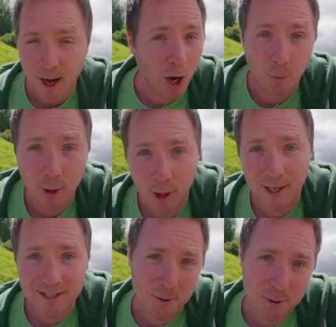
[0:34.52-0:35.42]
I won't
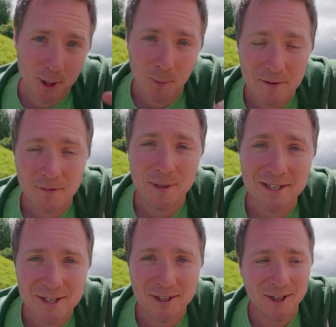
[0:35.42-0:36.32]
lie, it's also a way for
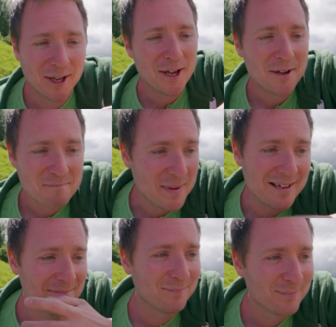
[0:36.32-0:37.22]
me to meet